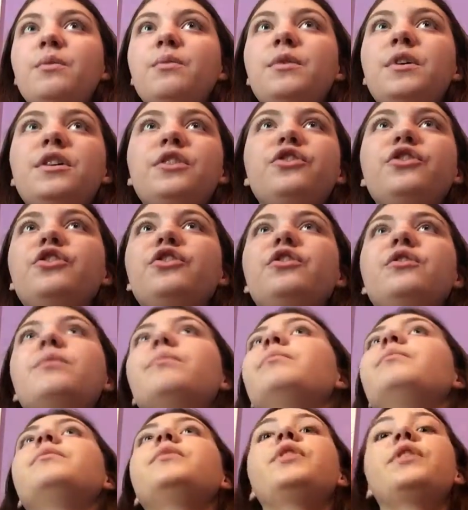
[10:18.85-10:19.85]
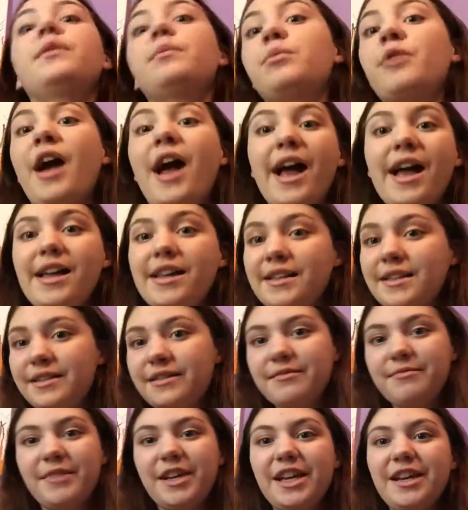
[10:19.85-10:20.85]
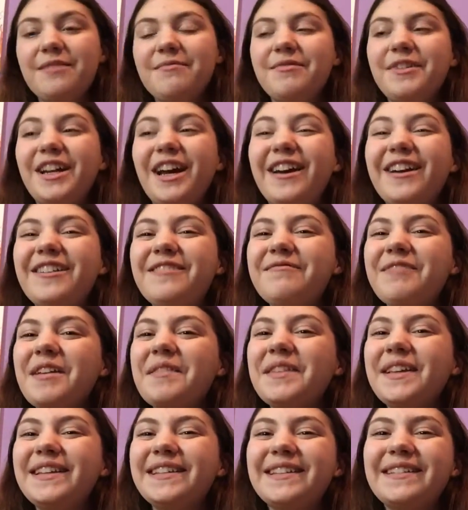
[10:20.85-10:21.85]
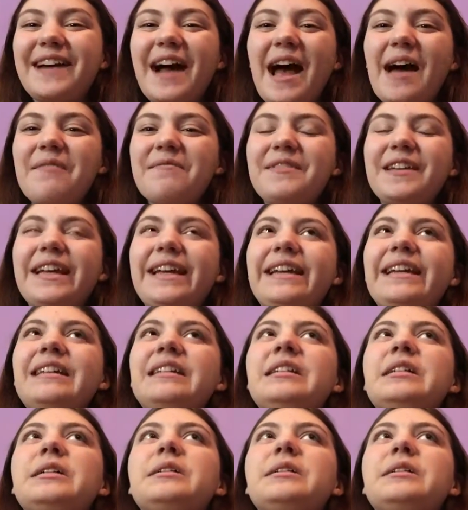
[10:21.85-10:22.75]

which surprised me, but it made me so happy.